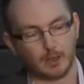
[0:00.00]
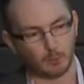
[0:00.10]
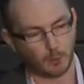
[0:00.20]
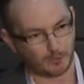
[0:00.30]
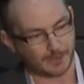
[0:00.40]

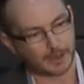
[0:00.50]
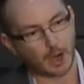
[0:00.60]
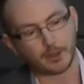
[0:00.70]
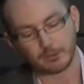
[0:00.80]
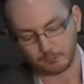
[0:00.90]
what they're
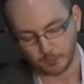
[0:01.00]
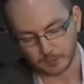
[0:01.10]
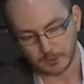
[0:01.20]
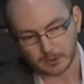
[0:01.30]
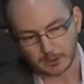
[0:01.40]
going
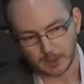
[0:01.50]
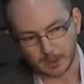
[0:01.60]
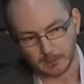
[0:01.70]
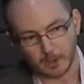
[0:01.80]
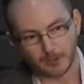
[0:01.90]
through,
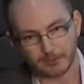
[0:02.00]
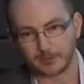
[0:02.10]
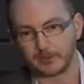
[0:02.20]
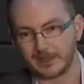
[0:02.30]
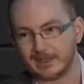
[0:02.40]
I
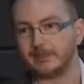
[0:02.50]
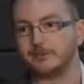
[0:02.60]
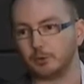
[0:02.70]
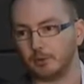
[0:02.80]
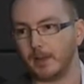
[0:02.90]
think the
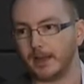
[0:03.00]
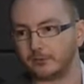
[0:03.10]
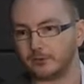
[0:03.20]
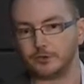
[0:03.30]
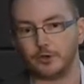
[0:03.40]
easier it
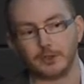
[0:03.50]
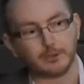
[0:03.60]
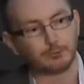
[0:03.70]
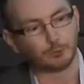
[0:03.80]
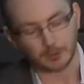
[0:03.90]
makes the journey
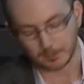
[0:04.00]
through